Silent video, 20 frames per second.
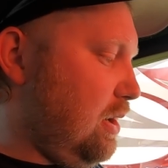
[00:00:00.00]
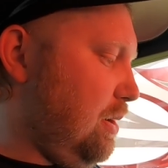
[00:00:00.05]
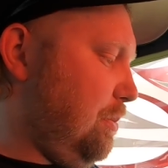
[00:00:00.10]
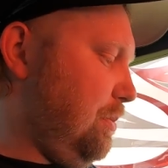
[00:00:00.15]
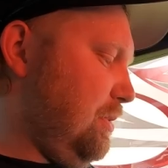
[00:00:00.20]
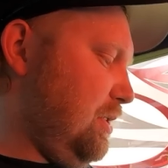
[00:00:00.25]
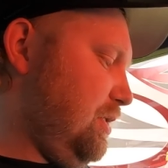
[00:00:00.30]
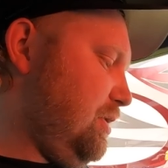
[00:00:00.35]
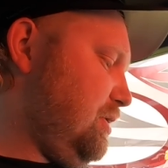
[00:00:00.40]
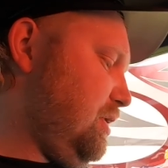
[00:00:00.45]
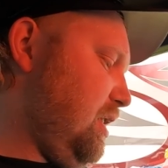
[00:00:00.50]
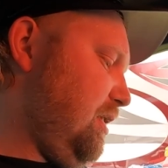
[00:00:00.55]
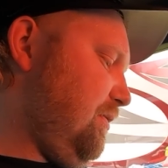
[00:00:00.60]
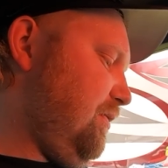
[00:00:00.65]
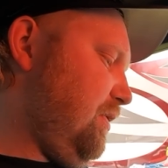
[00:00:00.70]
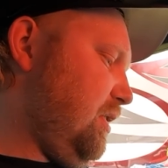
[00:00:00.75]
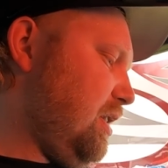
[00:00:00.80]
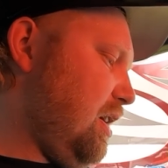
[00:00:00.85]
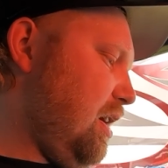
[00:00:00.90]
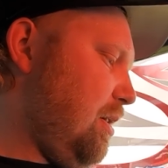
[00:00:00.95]
I'm gonna try to
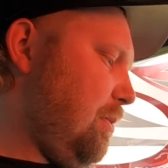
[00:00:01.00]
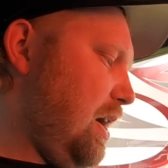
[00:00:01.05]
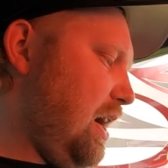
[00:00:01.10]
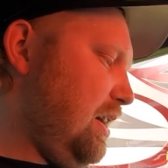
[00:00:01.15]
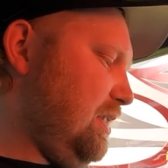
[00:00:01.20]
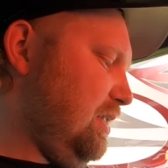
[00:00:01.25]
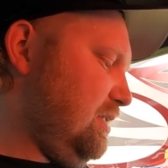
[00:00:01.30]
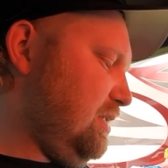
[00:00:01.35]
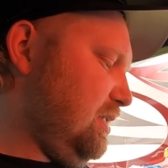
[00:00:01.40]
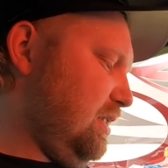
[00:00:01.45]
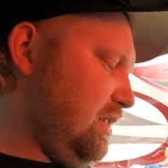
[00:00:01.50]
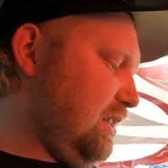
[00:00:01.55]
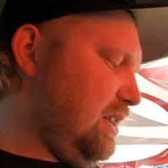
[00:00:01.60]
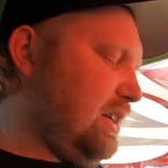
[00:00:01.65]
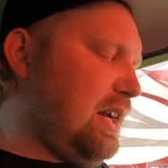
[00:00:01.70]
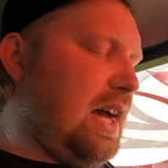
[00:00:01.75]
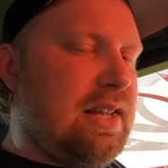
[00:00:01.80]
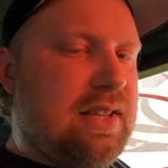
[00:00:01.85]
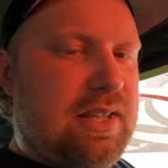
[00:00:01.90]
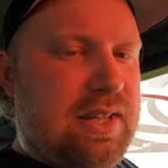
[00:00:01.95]
figure out why this thing
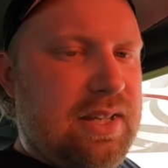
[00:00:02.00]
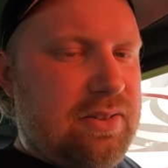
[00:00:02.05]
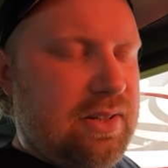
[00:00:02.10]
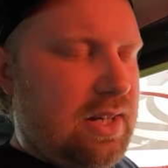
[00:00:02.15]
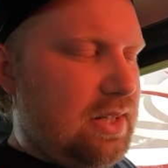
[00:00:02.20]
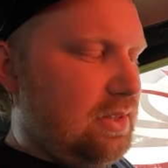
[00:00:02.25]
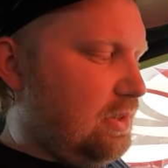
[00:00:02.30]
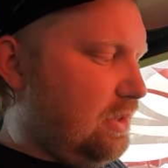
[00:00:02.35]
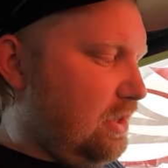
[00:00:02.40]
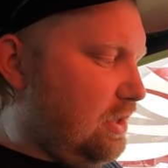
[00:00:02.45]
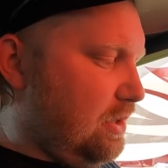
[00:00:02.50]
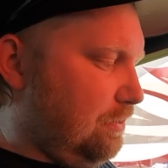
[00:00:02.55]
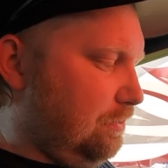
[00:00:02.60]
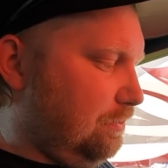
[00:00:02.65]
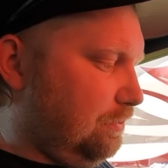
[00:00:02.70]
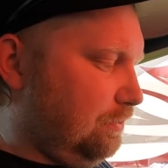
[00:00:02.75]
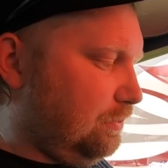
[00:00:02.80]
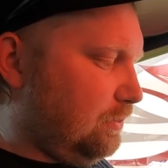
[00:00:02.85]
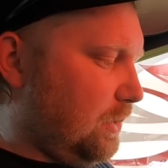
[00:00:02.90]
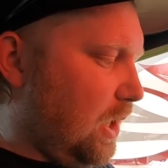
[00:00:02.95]
got lean right there,
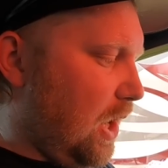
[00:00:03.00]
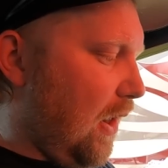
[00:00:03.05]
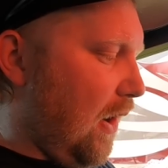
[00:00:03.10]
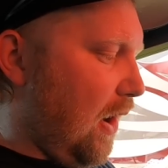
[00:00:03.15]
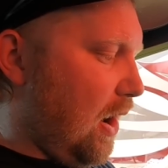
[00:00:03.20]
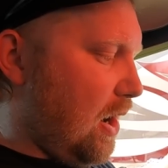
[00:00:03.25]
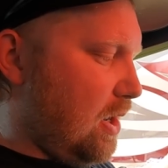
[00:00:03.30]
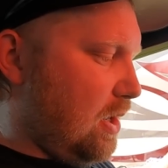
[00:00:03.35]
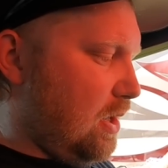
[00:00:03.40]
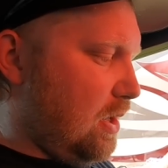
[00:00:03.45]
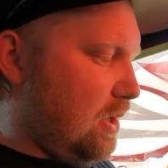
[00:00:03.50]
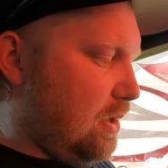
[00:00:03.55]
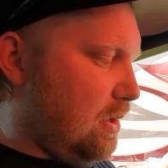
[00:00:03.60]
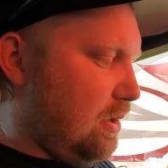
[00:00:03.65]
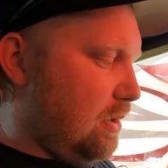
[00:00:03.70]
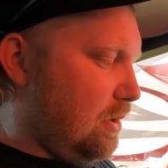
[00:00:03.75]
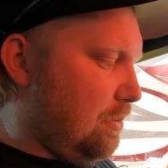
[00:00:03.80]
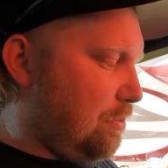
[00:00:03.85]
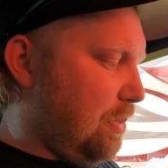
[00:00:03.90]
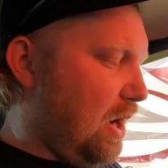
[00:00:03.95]

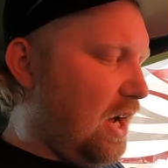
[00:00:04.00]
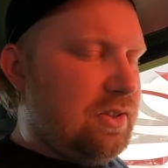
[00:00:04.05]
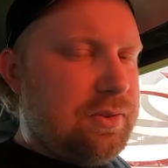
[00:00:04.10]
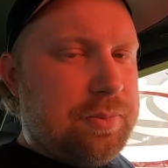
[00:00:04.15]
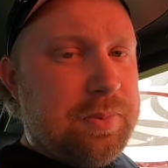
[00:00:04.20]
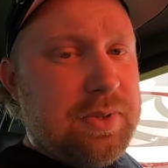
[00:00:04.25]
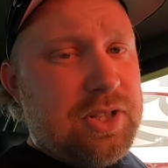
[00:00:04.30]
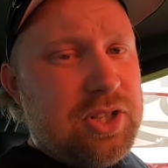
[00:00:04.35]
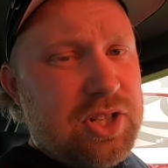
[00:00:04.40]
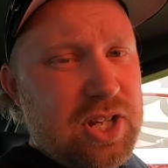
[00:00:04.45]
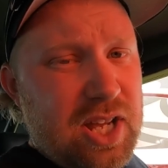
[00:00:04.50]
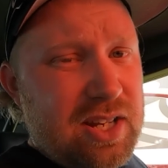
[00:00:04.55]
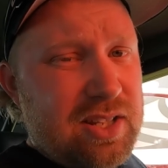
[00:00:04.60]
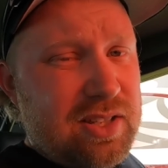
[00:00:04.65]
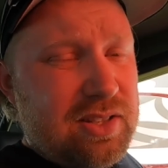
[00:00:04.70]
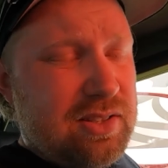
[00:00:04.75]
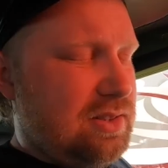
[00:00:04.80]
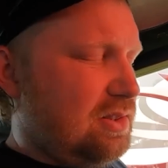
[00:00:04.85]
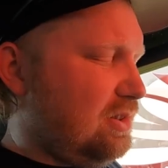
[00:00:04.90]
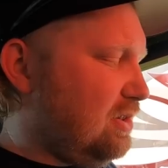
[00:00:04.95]
possibly jet
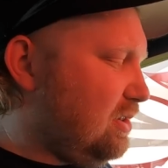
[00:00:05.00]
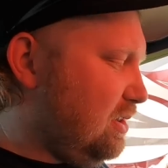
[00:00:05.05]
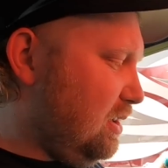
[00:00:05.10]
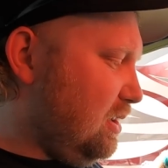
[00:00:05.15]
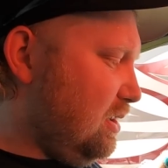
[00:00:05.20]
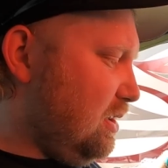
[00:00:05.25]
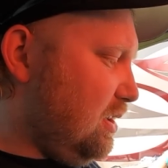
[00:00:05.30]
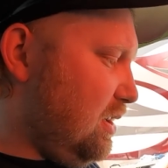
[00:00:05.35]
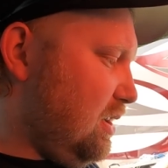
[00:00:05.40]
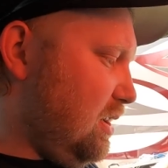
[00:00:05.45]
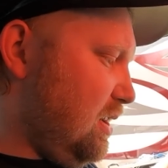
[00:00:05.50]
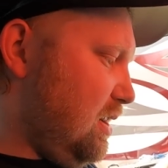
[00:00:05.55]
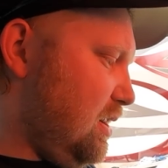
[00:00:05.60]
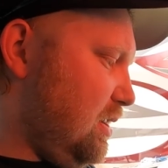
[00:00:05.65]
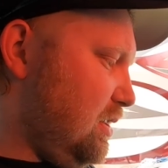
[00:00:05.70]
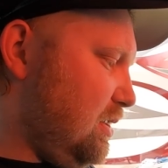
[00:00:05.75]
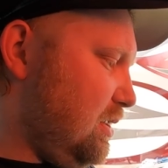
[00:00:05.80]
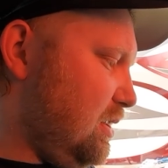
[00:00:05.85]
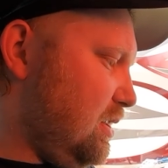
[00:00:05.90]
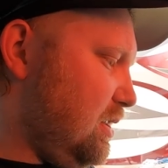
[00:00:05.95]
it,
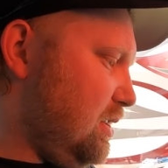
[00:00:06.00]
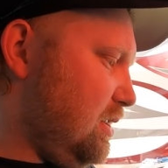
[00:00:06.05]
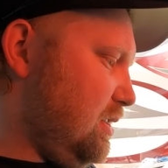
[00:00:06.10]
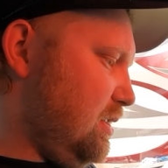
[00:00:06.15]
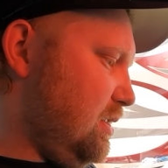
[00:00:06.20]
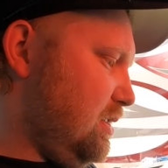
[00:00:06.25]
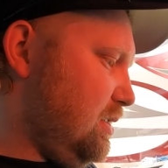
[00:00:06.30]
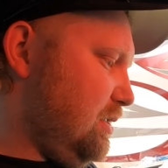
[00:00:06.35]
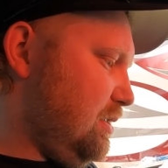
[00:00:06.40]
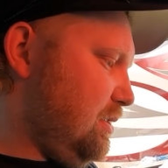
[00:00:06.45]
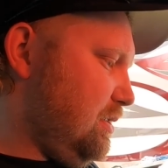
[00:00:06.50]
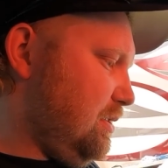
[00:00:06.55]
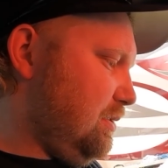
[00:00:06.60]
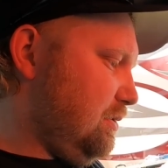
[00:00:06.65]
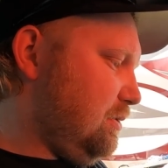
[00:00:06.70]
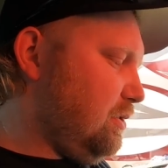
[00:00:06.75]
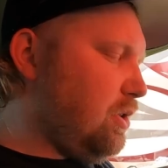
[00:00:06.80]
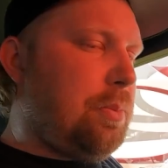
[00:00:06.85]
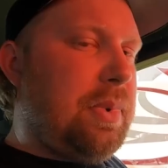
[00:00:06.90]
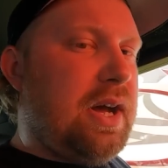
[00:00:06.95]
and
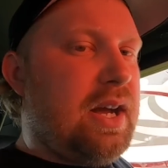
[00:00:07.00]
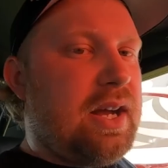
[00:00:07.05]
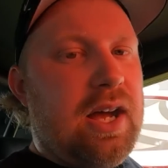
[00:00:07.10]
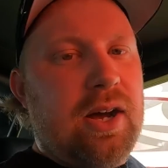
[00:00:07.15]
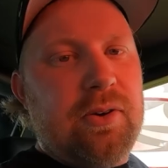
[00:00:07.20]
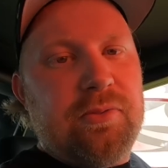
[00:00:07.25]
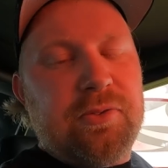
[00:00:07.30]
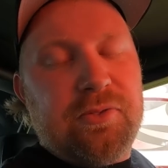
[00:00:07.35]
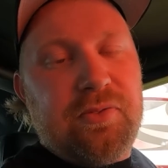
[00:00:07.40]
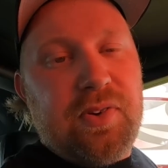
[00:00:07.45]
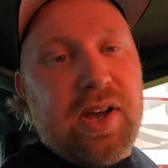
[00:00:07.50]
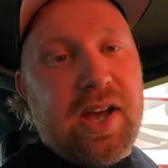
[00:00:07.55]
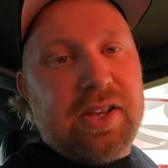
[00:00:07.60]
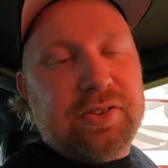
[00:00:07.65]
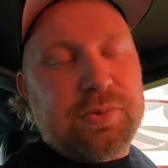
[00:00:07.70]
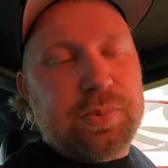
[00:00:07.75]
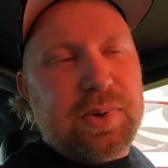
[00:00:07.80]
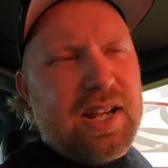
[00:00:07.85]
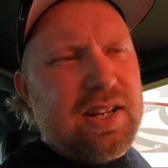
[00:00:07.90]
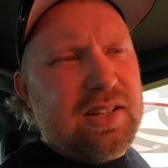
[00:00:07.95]
then go back out for
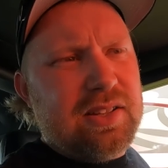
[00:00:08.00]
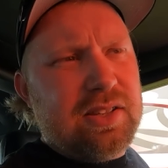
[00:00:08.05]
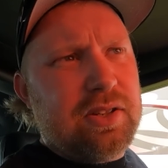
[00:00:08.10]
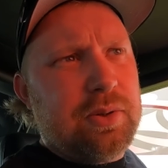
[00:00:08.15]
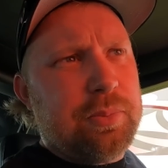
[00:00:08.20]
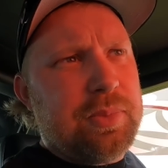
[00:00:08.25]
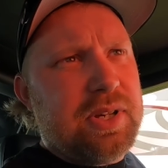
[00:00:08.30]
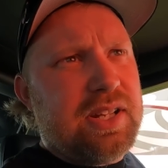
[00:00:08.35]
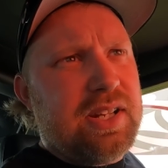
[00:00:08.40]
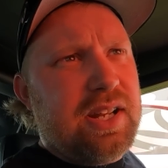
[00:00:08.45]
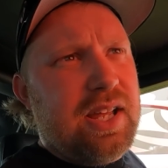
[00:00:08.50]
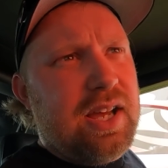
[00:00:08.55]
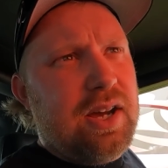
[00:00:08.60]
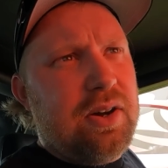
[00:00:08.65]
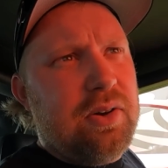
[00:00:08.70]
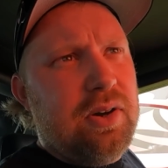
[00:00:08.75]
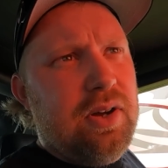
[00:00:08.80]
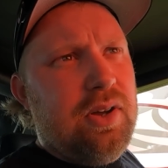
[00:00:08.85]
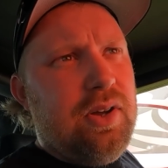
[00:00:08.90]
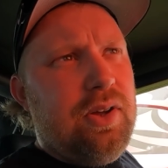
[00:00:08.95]
fast. We got a little bit
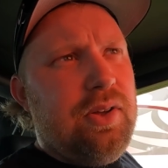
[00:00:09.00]
now.